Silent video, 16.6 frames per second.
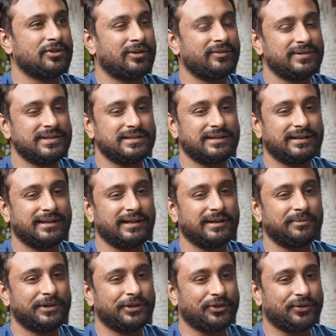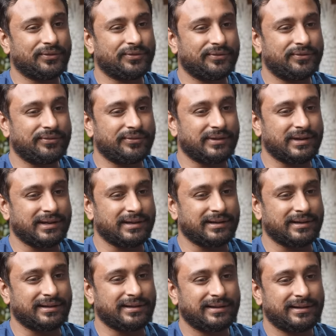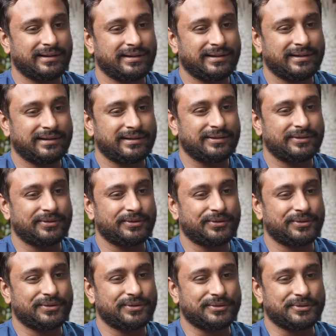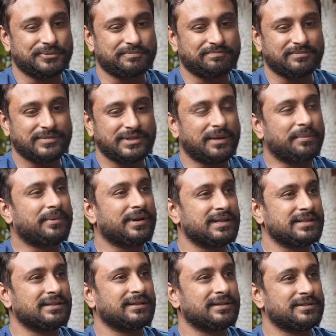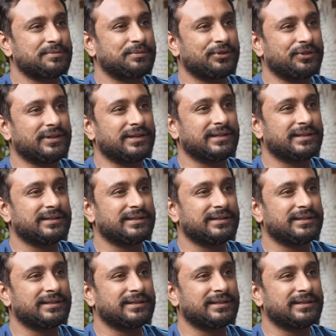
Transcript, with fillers: always that element of uh, you know surprise in a sport.